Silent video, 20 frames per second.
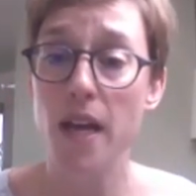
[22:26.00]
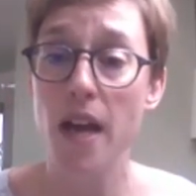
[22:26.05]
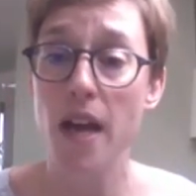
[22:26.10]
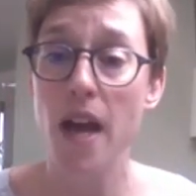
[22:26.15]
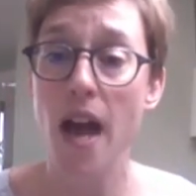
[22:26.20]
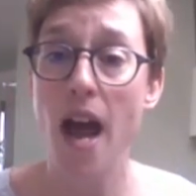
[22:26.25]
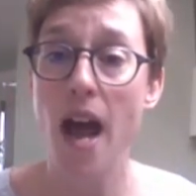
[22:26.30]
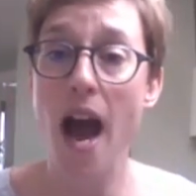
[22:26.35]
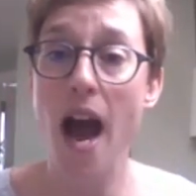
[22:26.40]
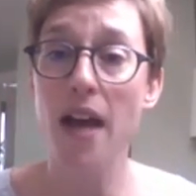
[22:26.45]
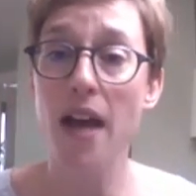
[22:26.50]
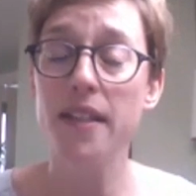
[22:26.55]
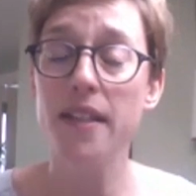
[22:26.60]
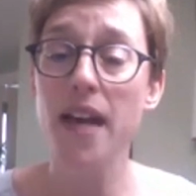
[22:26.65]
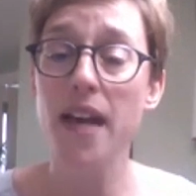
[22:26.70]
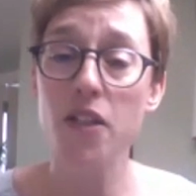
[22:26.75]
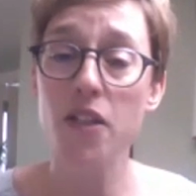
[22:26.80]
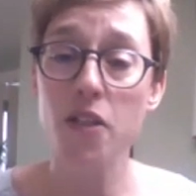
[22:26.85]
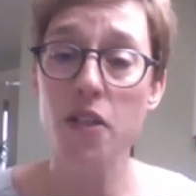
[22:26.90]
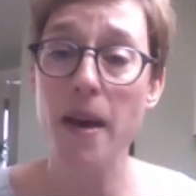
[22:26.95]
And
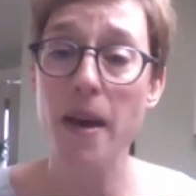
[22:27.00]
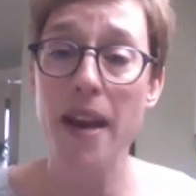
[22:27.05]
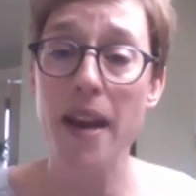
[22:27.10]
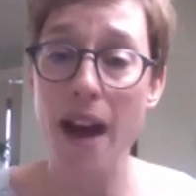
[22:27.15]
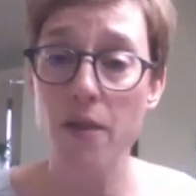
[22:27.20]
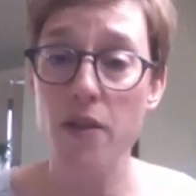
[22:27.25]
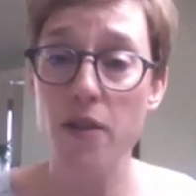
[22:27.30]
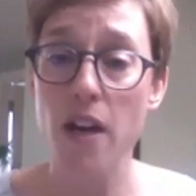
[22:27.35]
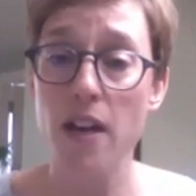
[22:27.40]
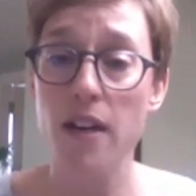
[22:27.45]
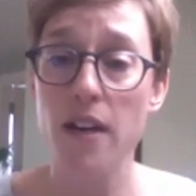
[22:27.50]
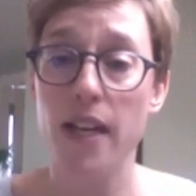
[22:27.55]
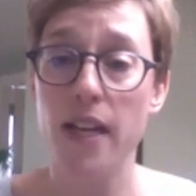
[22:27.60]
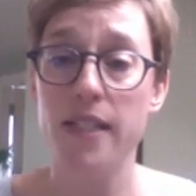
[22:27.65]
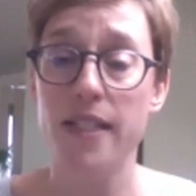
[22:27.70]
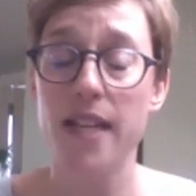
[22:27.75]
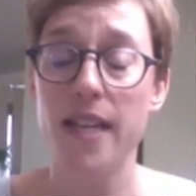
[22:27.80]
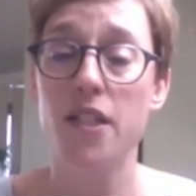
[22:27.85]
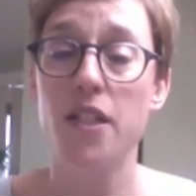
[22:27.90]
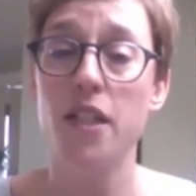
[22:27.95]
that just meant our
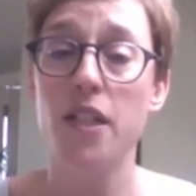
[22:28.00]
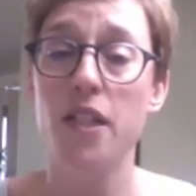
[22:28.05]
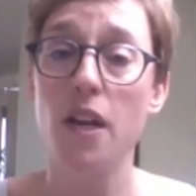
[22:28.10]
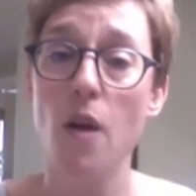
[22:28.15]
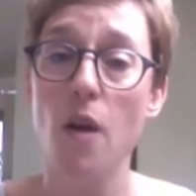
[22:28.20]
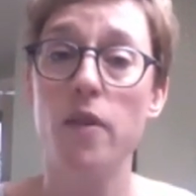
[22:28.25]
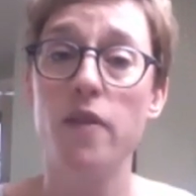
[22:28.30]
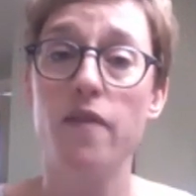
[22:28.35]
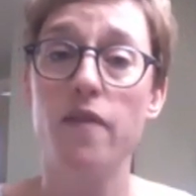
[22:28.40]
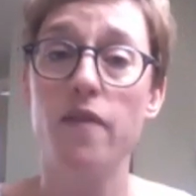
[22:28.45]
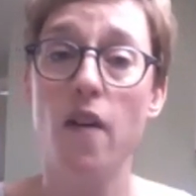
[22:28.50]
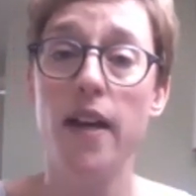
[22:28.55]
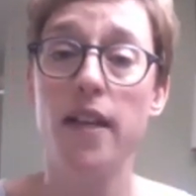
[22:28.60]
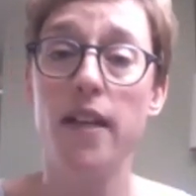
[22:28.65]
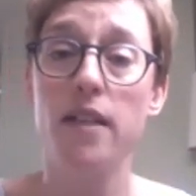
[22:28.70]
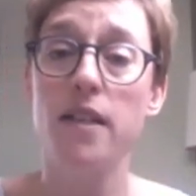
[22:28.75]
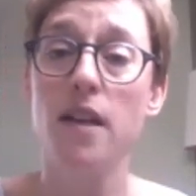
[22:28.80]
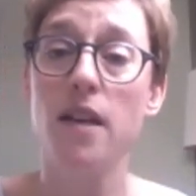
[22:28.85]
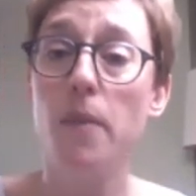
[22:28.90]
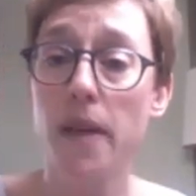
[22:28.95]
journalists had to go and
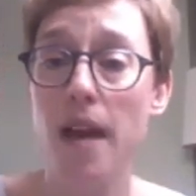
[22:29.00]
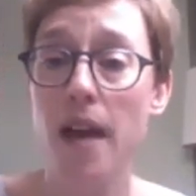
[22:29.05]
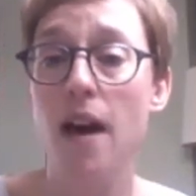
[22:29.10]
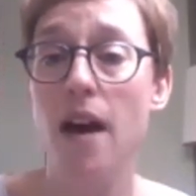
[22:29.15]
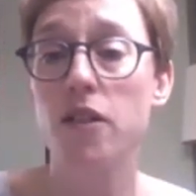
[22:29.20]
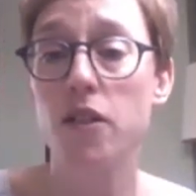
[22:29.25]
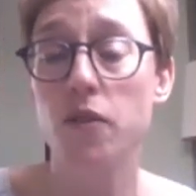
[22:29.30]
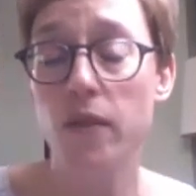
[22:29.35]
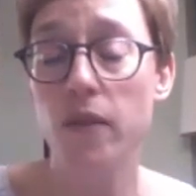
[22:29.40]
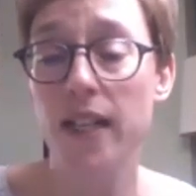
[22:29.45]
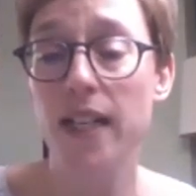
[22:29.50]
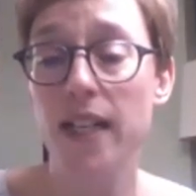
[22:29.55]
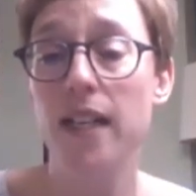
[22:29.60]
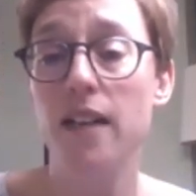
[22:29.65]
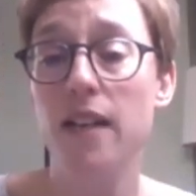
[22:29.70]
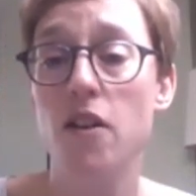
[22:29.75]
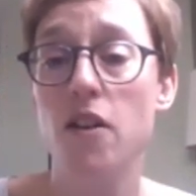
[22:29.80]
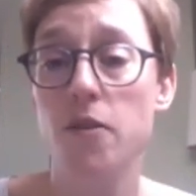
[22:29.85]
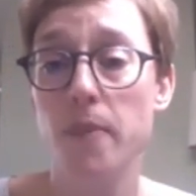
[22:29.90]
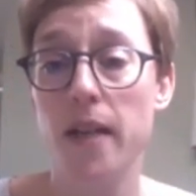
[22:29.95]
find someone else really
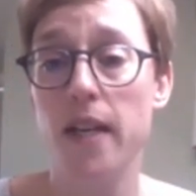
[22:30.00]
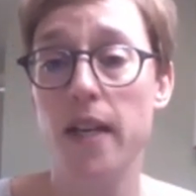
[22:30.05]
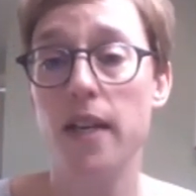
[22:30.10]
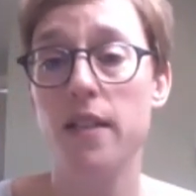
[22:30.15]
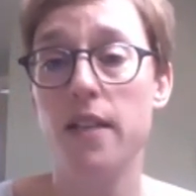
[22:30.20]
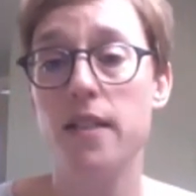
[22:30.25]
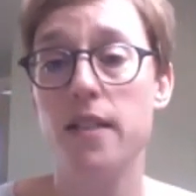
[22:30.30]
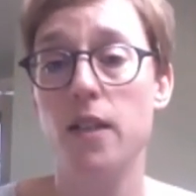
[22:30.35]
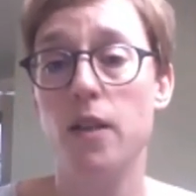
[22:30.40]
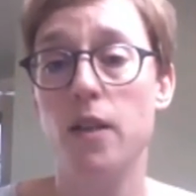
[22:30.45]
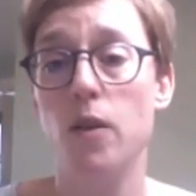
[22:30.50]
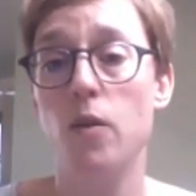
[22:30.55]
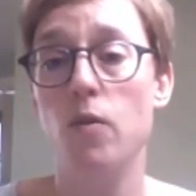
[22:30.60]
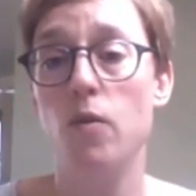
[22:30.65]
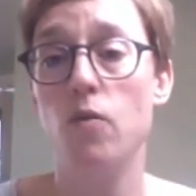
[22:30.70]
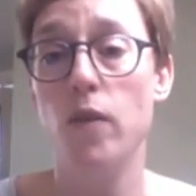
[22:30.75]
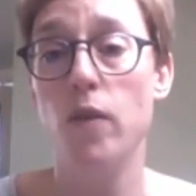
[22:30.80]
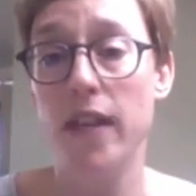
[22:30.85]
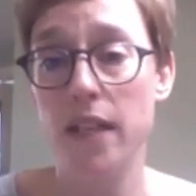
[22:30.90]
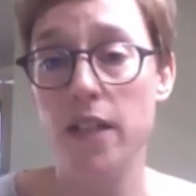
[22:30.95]
last minute to
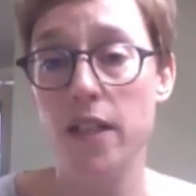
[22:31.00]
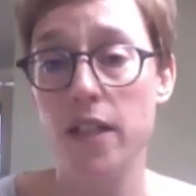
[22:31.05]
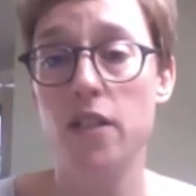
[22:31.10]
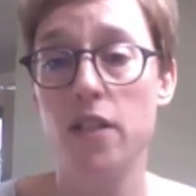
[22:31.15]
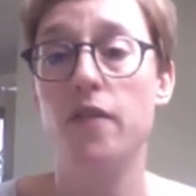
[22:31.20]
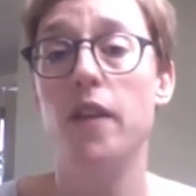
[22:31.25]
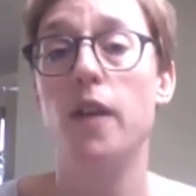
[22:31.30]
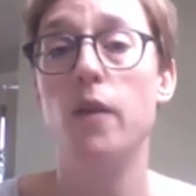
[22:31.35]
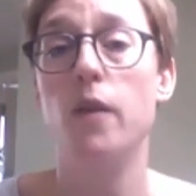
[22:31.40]
re-interview,